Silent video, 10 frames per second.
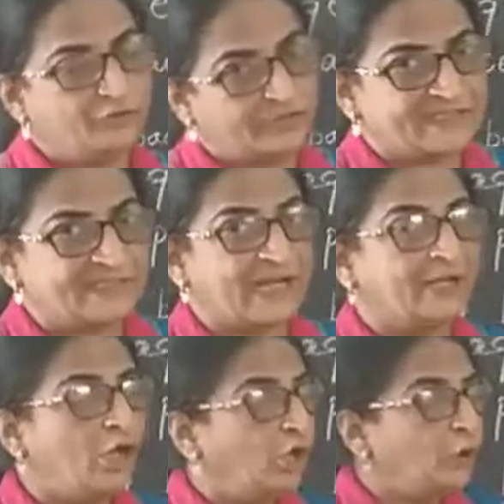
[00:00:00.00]
You
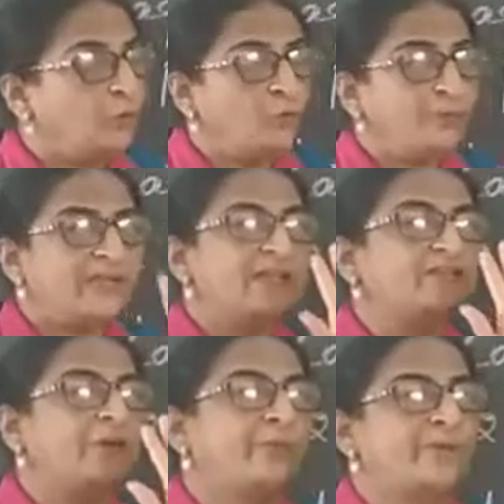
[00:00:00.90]
understand? 2 pairs
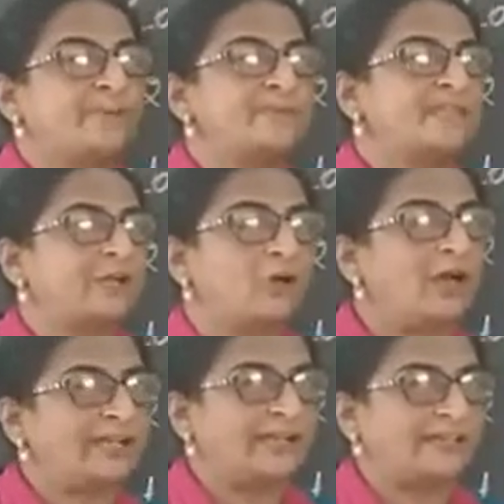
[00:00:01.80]
of ribs are
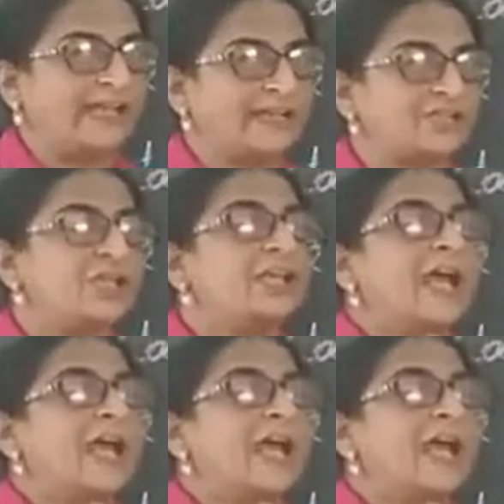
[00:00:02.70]
not attached,